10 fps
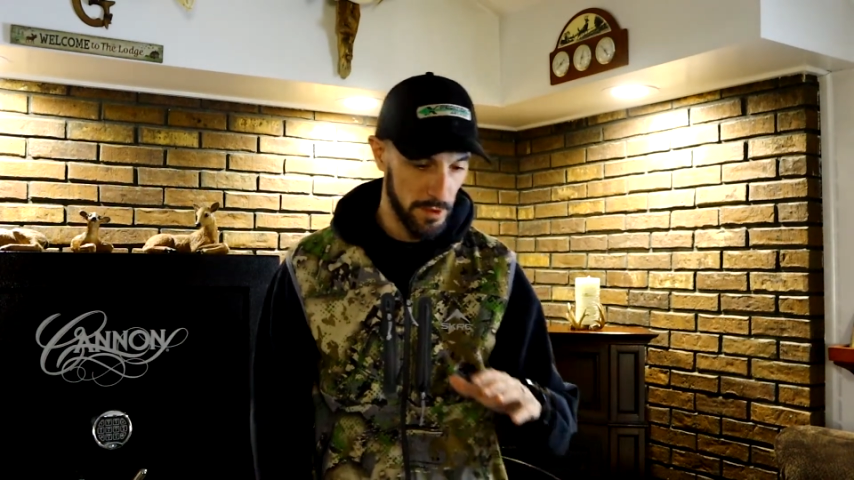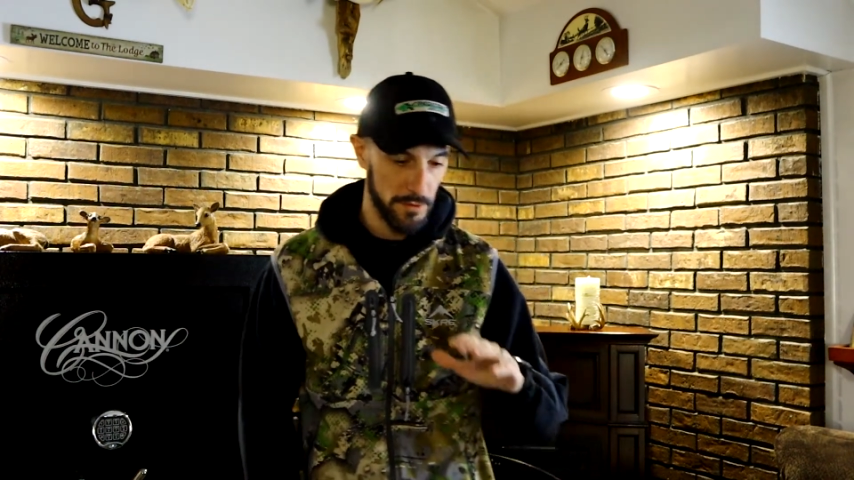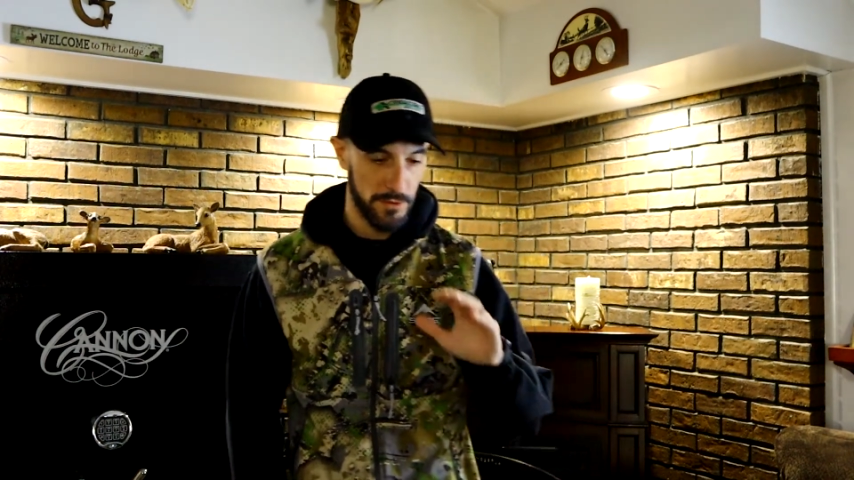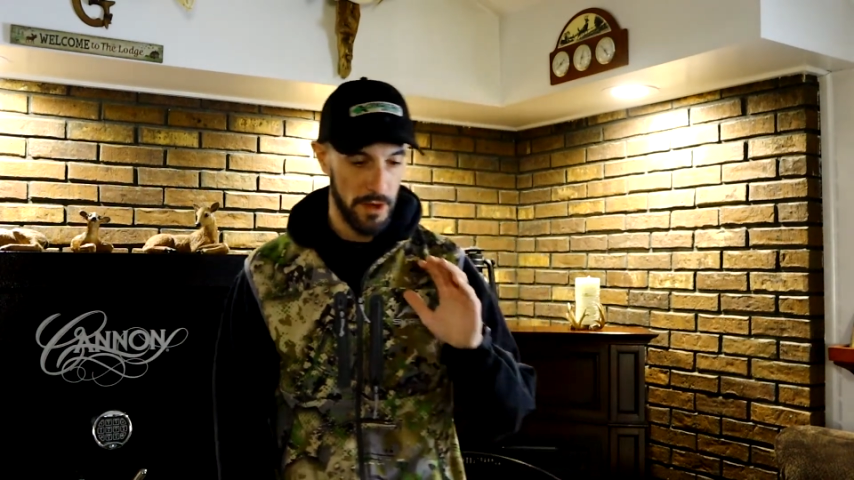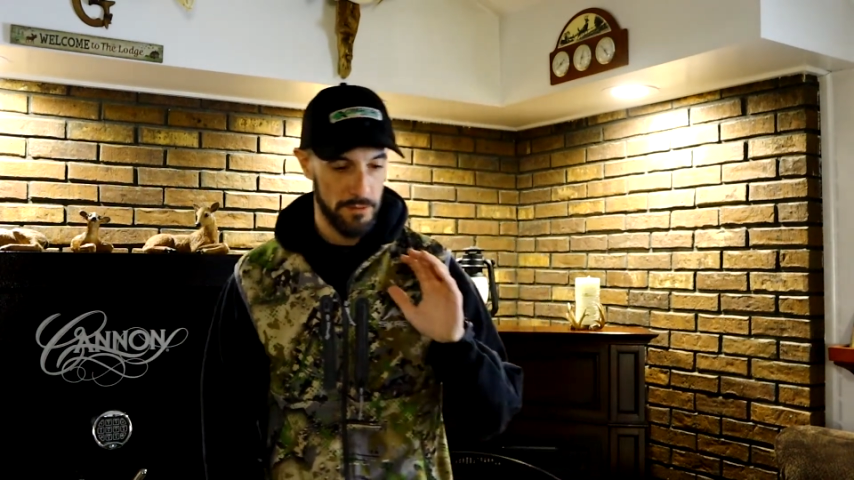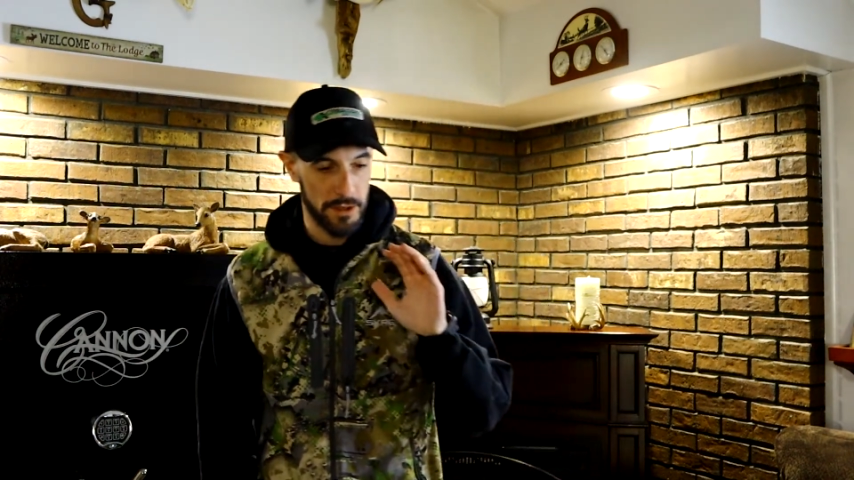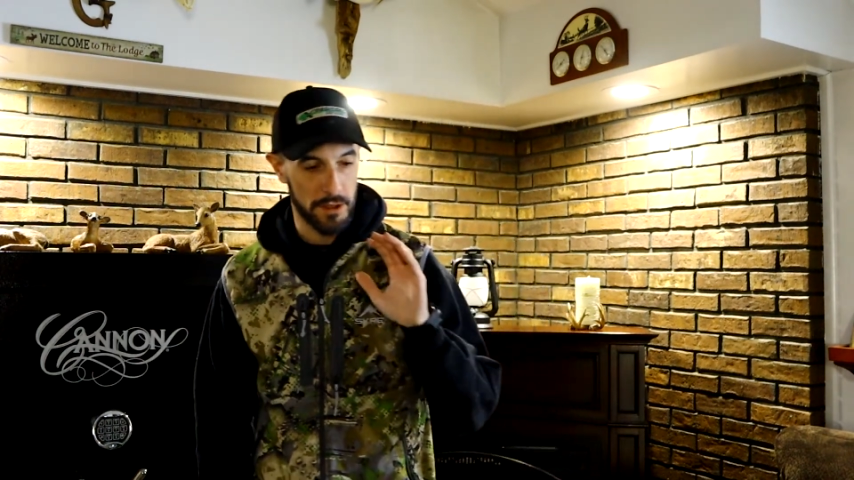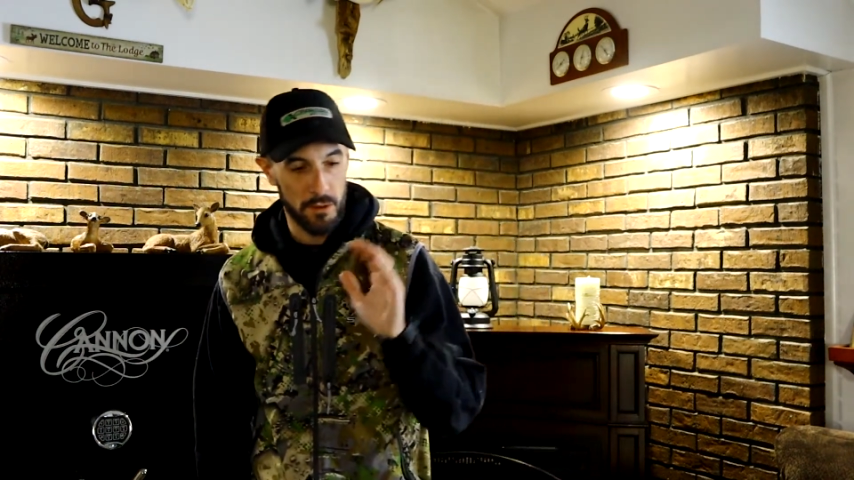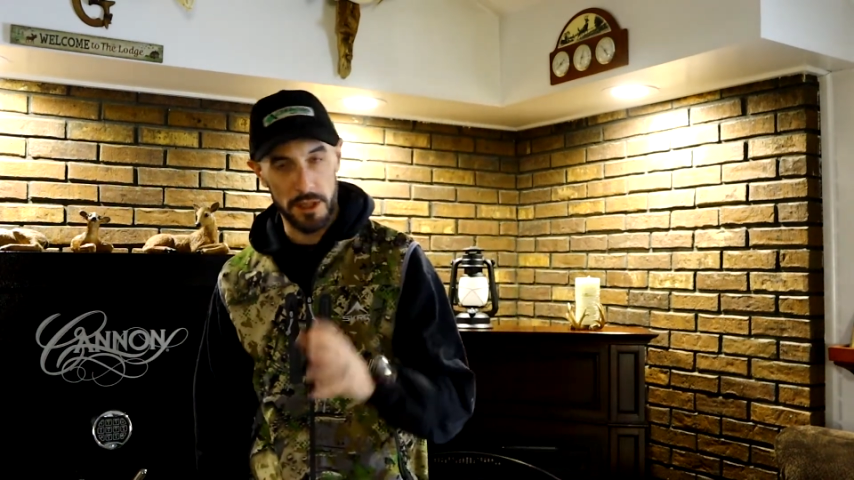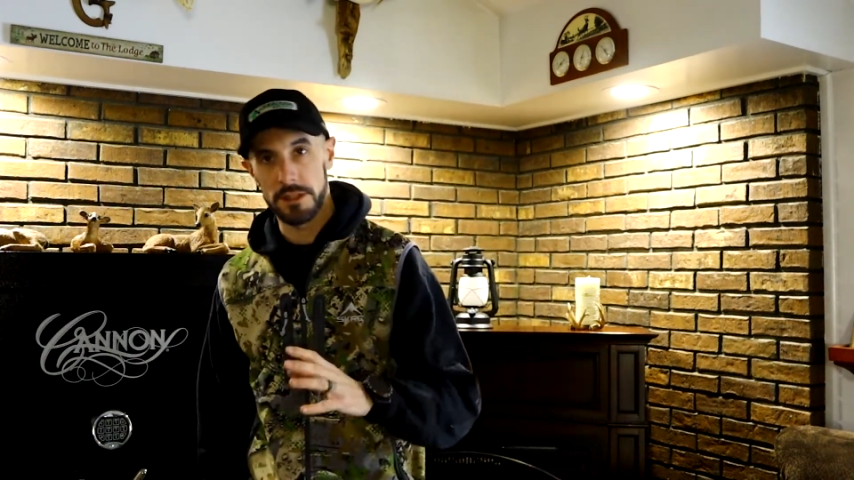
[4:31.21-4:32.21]
if you have
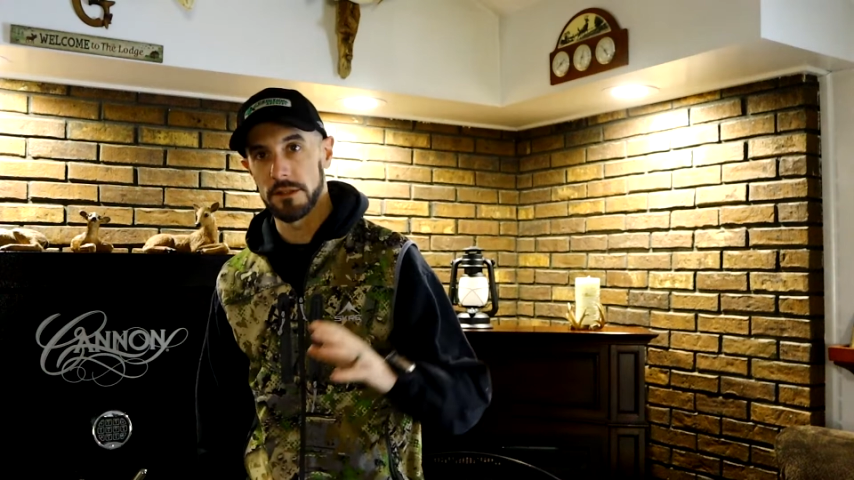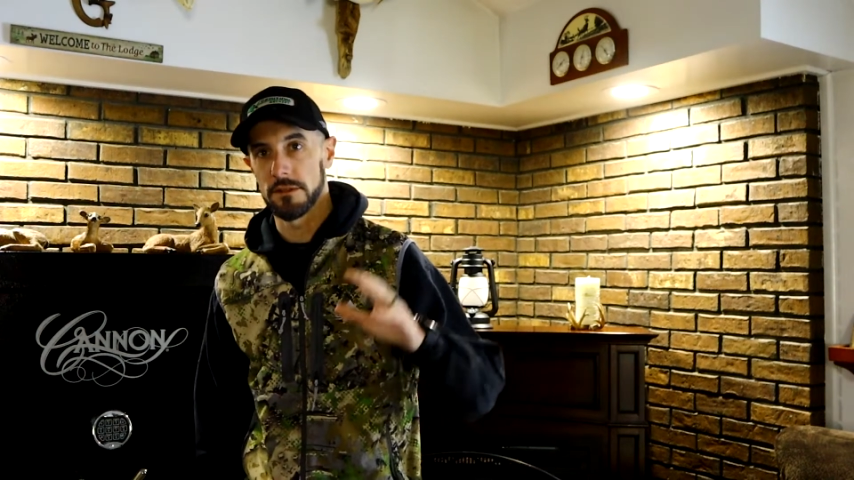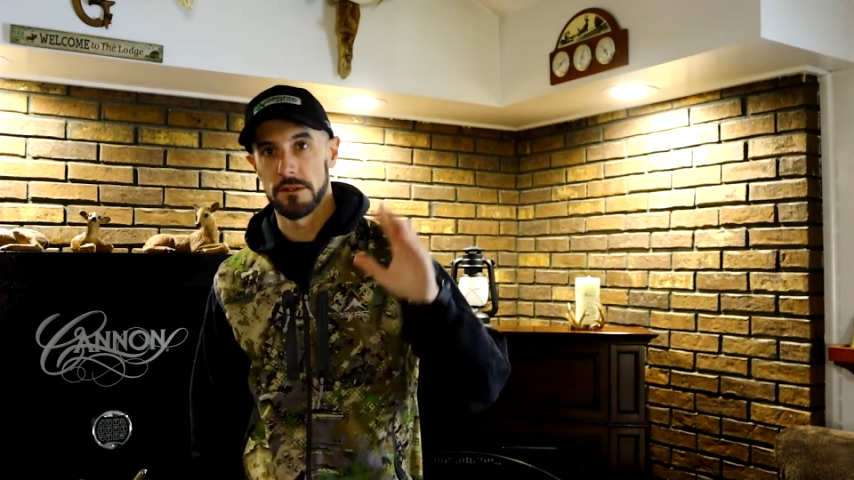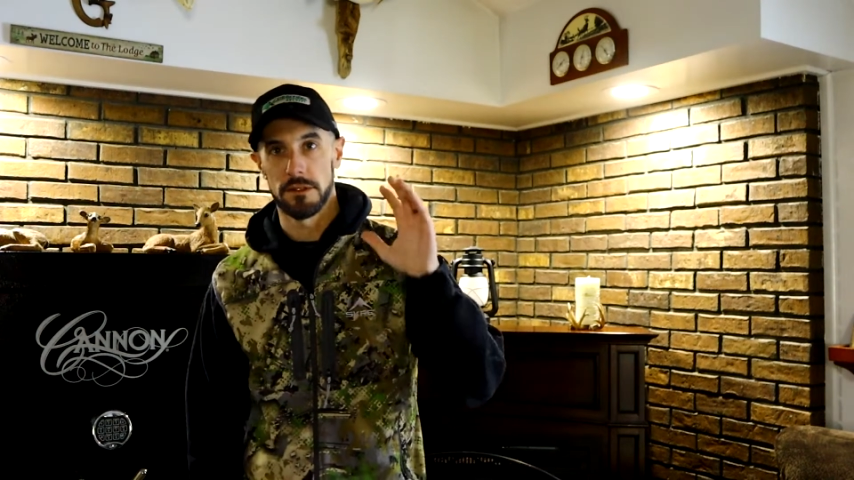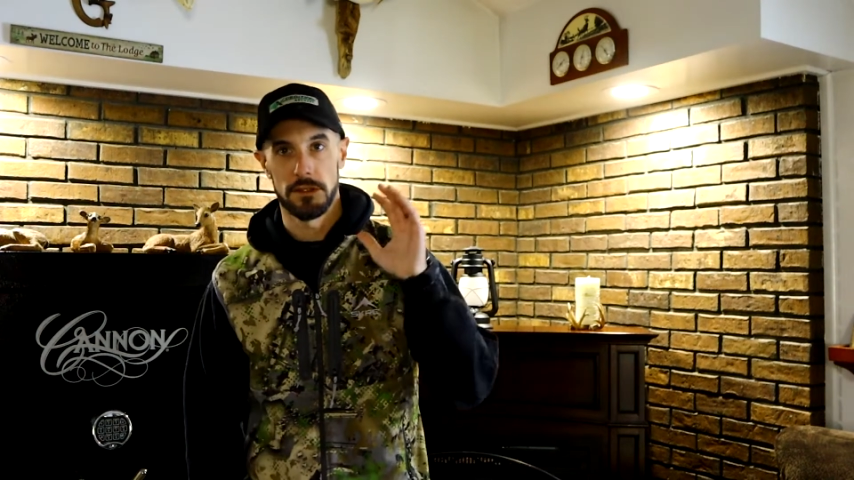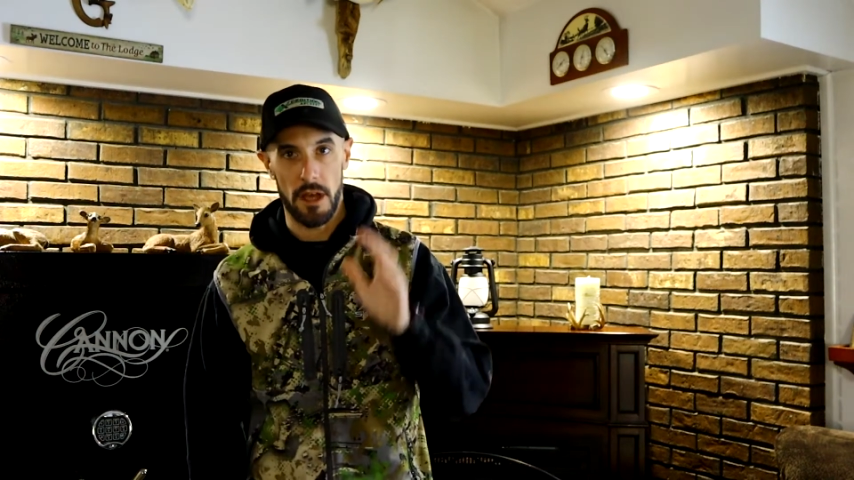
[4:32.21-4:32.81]
any questions,